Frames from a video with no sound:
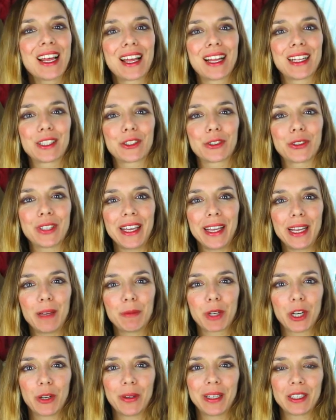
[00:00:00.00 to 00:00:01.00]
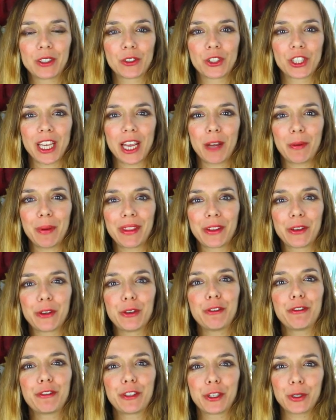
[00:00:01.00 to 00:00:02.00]
and today I'm going to share with
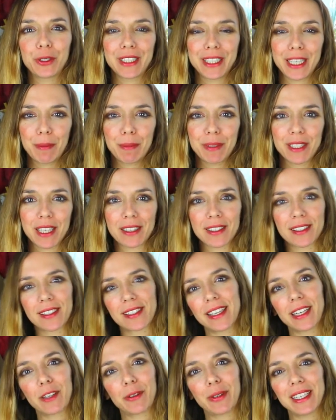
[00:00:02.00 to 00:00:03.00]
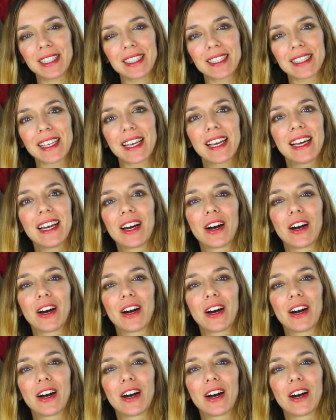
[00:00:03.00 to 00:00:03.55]
you few tips and secrets